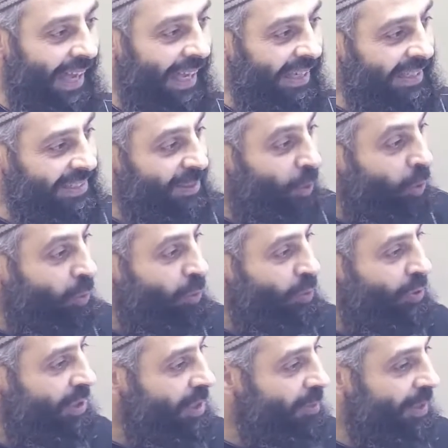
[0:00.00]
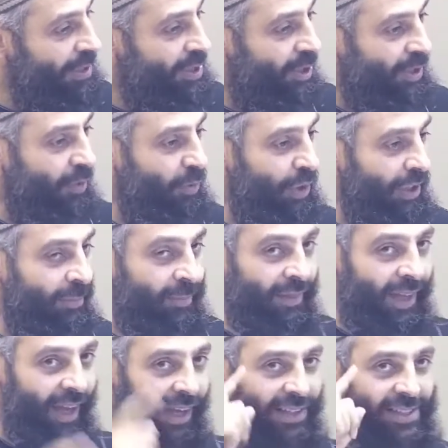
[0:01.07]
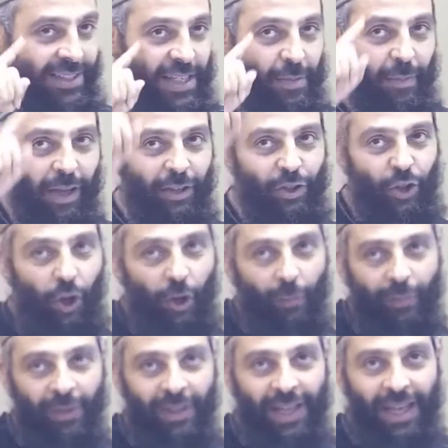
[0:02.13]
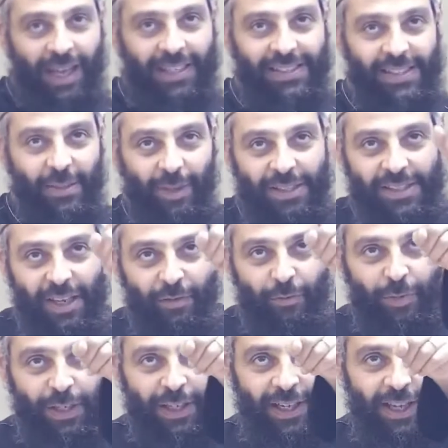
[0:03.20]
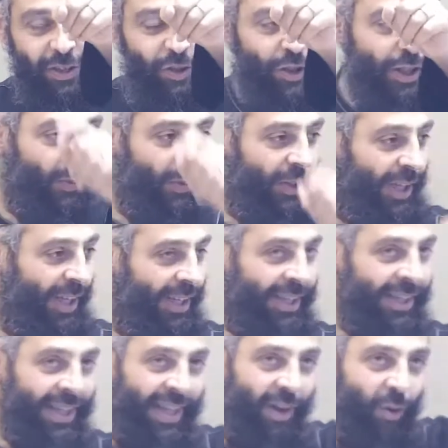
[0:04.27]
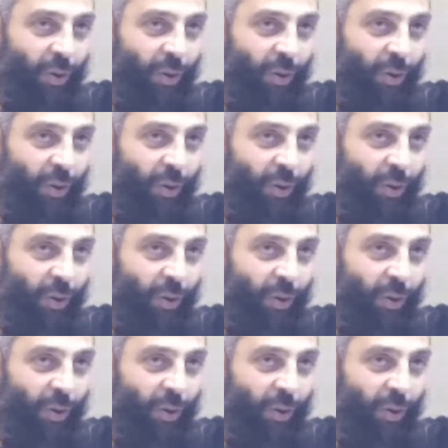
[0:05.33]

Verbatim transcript: I can almost see my certificate. I see my job. I see myself being an engineer one day.